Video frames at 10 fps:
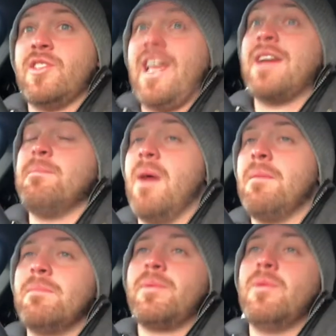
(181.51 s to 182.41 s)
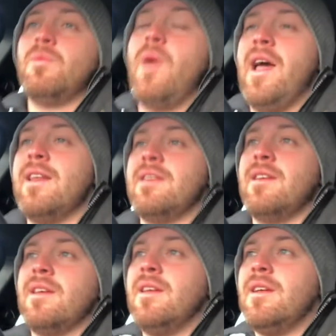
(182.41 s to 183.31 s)
second bump
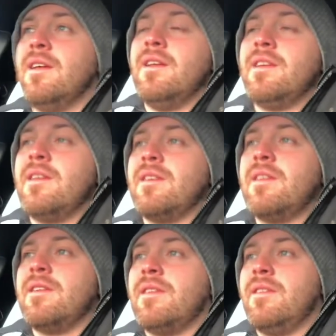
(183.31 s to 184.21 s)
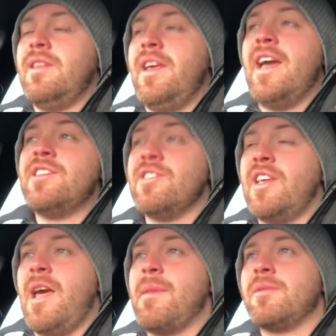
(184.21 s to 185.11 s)
when the agency
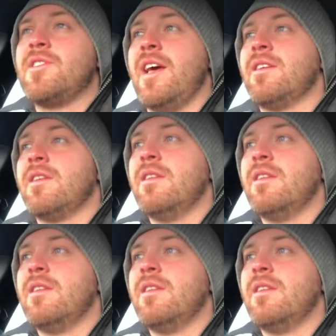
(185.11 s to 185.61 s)
came out and said,